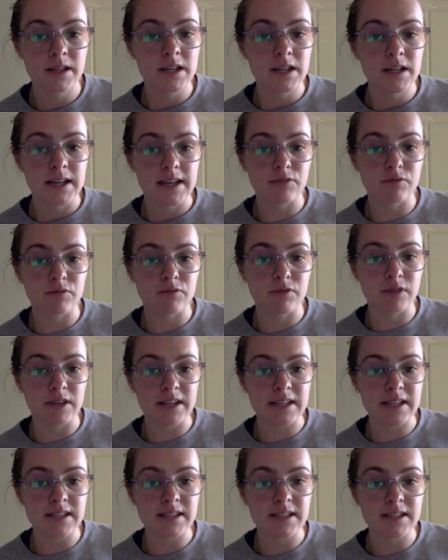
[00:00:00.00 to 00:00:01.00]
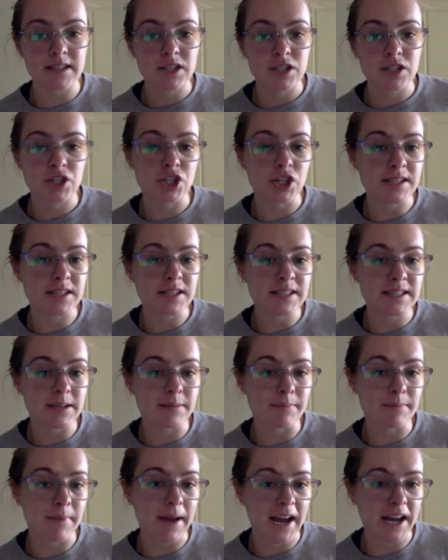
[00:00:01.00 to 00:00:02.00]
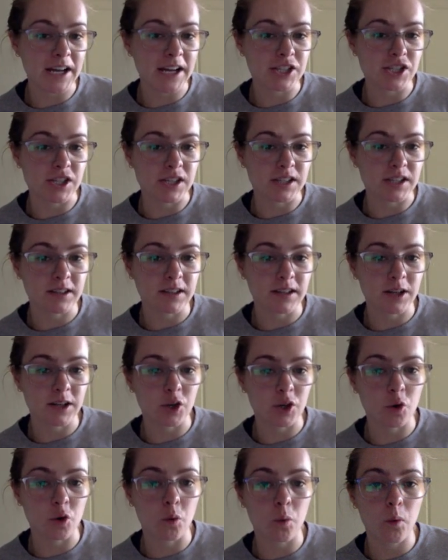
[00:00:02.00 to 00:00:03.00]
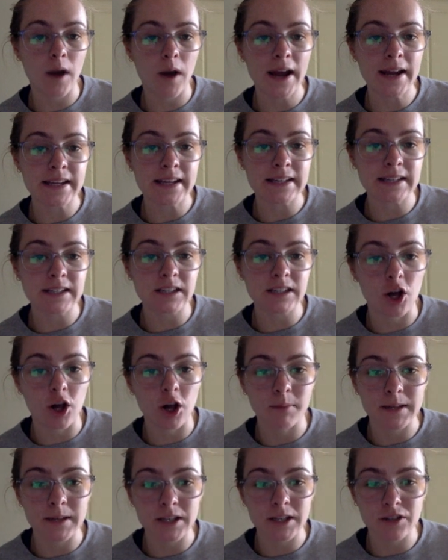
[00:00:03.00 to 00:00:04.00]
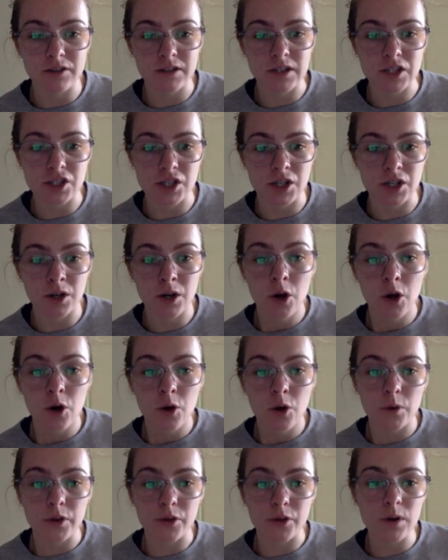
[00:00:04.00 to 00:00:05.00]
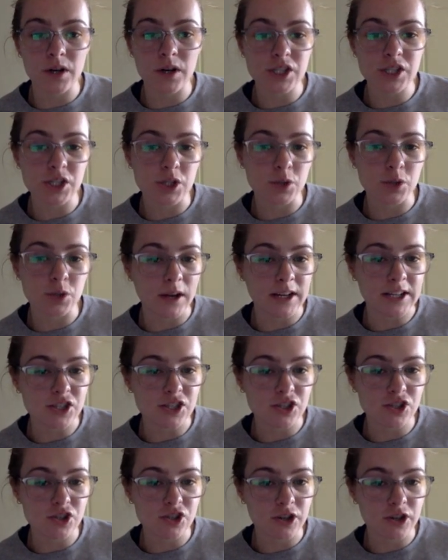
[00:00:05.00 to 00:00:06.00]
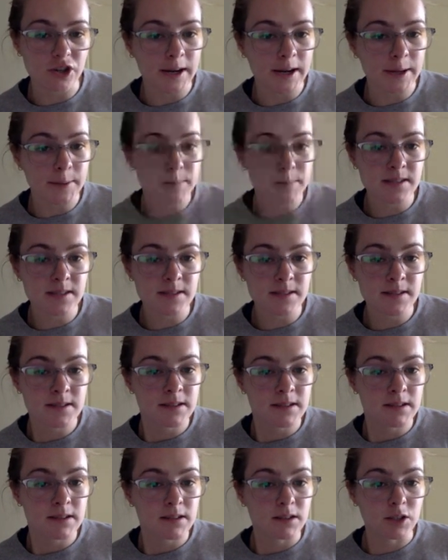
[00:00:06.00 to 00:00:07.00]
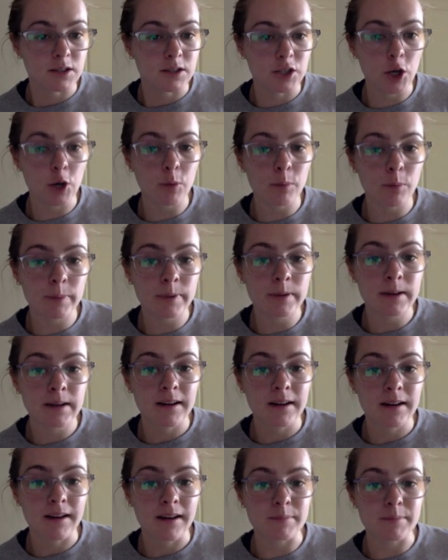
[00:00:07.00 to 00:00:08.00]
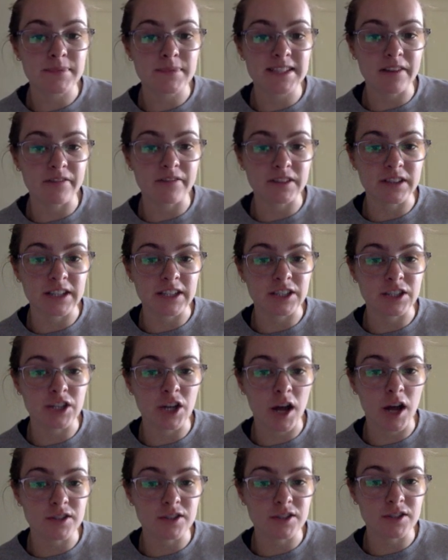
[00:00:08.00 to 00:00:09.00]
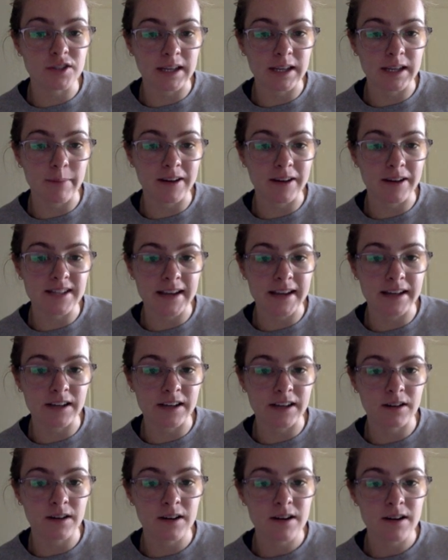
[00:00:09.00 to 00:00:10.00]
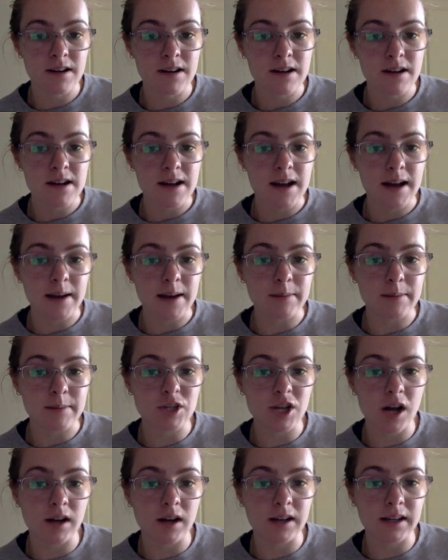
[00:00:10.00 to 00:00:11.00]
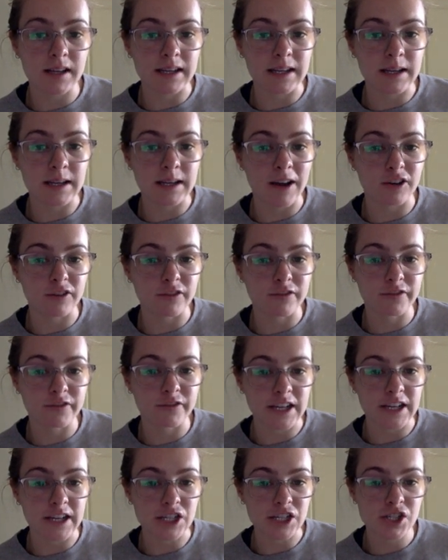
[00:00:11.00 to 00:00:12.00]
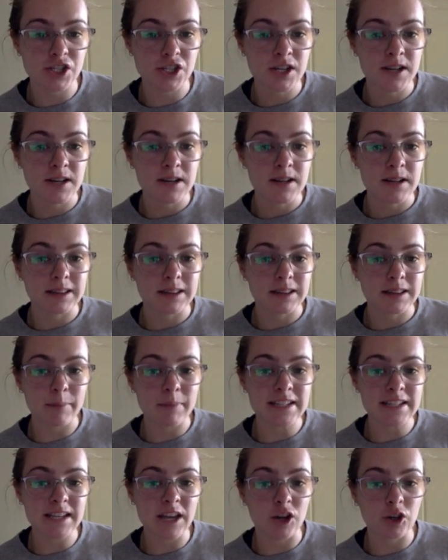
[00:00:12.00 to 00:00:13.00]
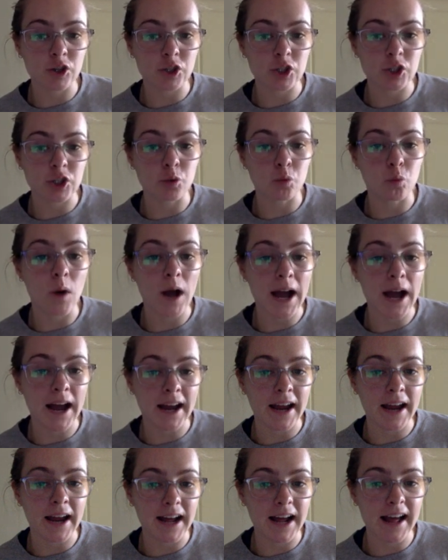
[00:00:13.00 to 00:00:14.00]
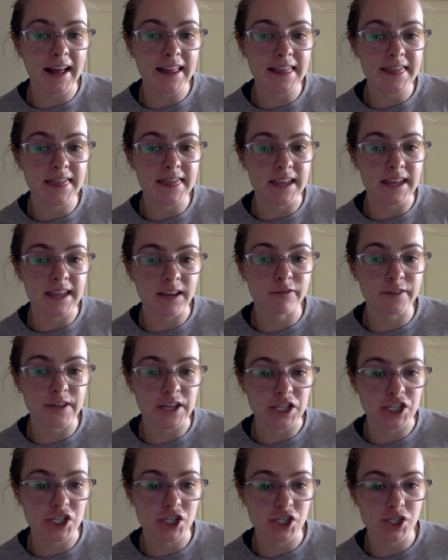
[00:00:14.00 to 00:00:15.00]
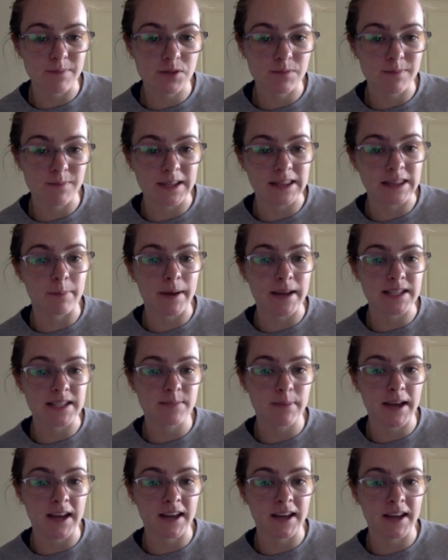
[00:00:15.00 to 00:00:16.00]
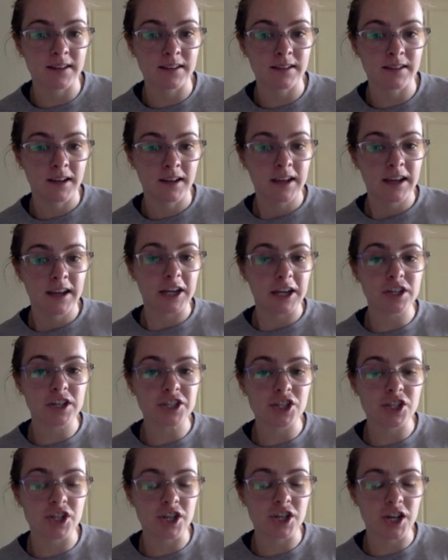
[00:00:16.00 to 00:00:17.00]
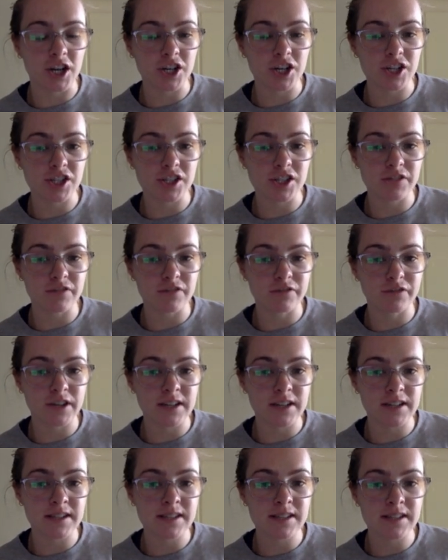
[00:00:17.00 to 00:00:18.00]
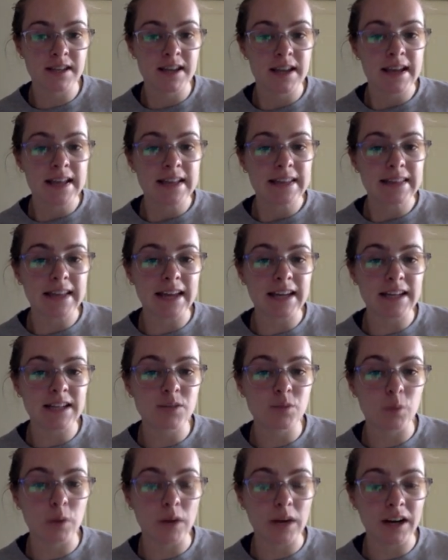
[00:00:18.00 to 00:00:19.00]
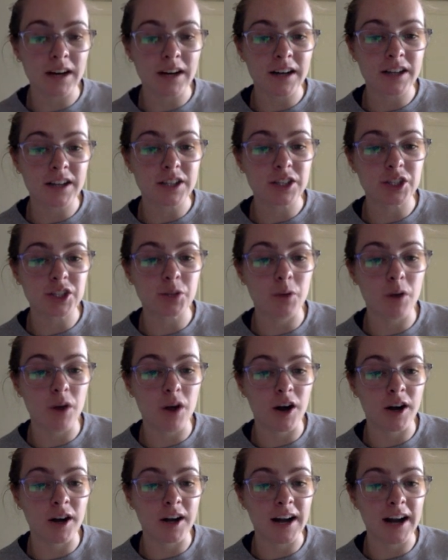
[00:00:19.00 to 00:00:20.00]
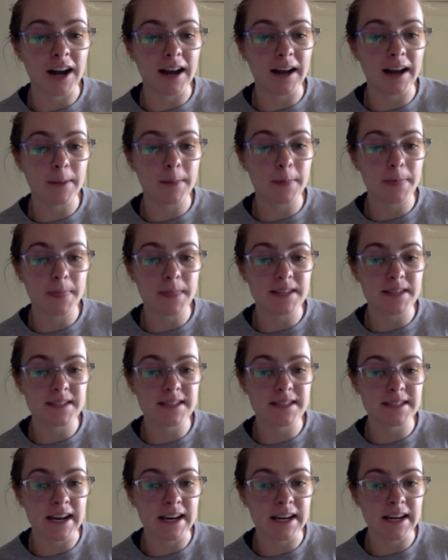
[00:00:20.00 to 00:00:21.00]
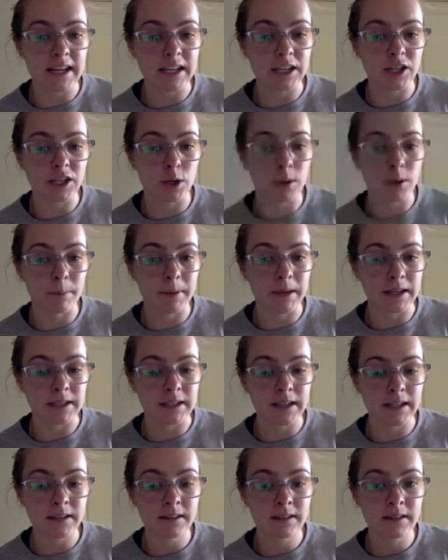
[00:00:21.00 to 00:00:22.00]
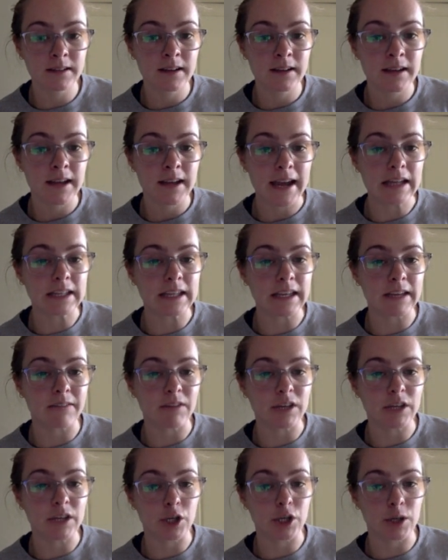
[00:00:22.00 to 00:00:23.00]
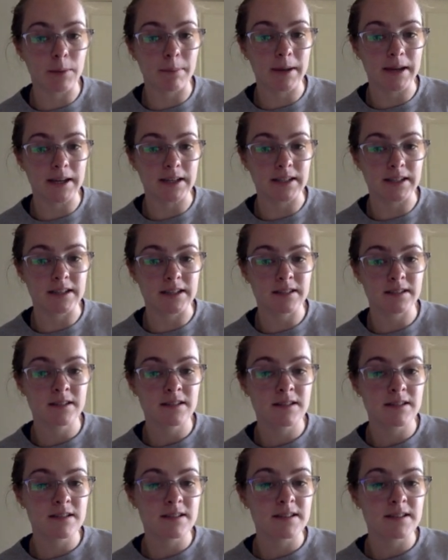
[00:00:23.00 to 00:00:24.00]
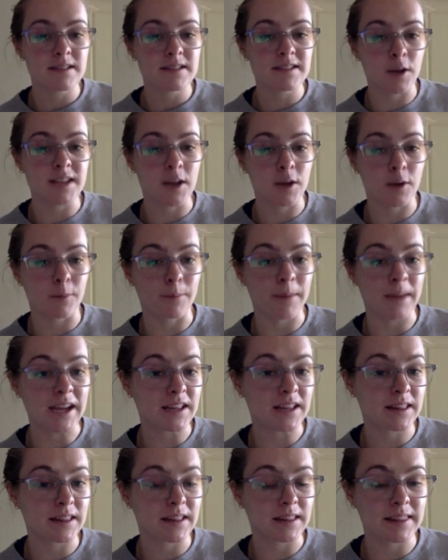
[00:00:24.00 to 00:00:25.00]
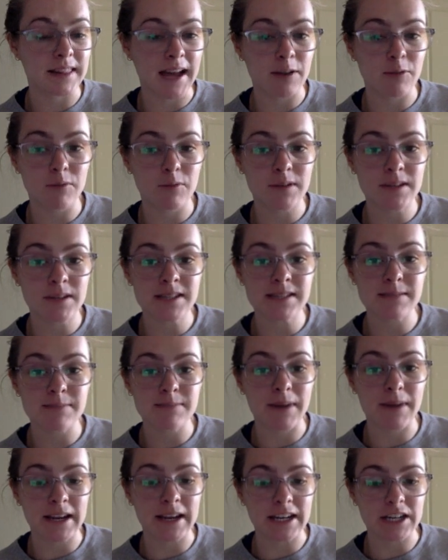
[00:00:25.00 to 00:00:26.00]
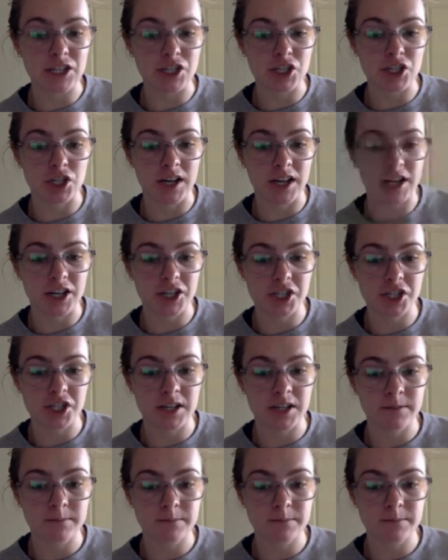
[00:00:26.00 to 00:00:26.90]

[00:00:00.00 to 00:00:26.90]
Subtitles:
It reads, "Just imagine a quiet, calming creature with orange and white stripes." Nope, I'm definitely not talking about a tiger. I'm talking about a fish. Let me tell you why I think fish make the best pet. In your introduction, friends, that is where you are stating your opinion and giving your opinion. So that was my introduction.